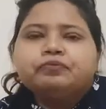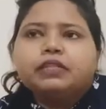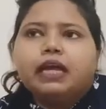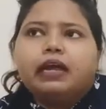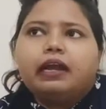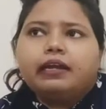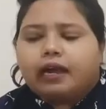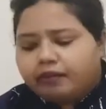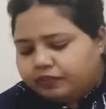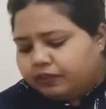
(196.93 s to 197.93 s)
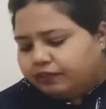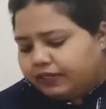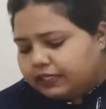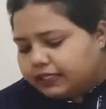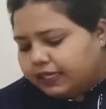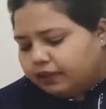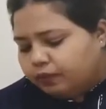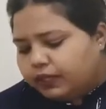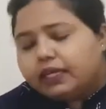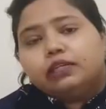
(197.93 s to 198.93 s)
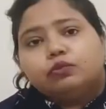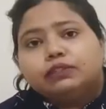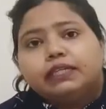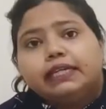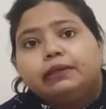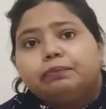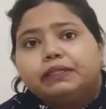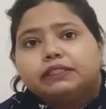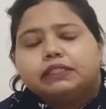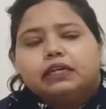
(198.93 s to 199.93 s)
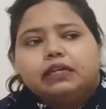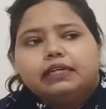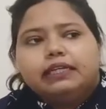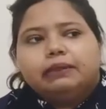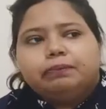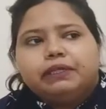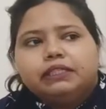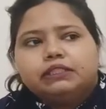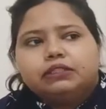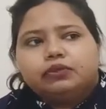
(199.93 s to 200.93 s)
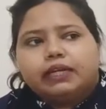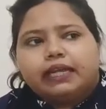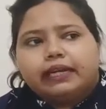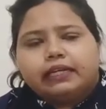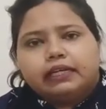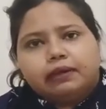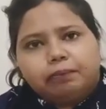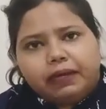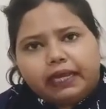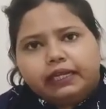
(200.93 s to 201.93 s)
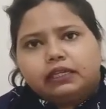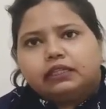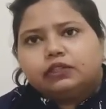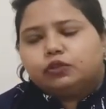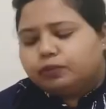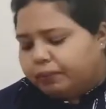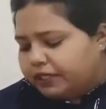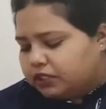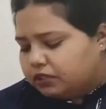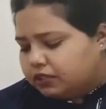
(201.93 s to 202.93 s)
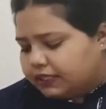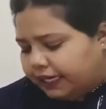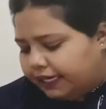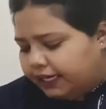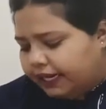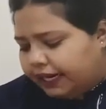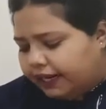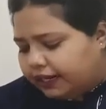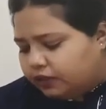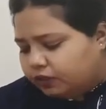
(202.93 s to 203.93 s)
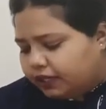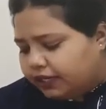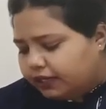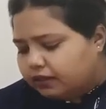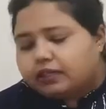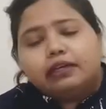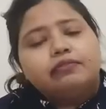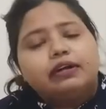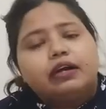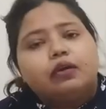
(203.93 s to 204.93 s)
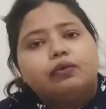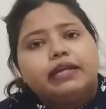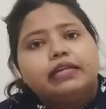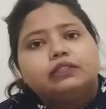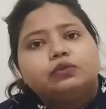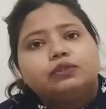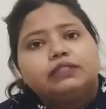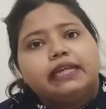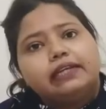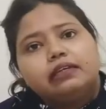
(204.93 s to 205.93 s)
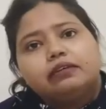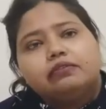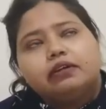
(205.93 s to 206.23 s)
And after the phase tent, we can use a T-piece. T-piece, you can directly apply it to the patient side, and you can give around 8 to 10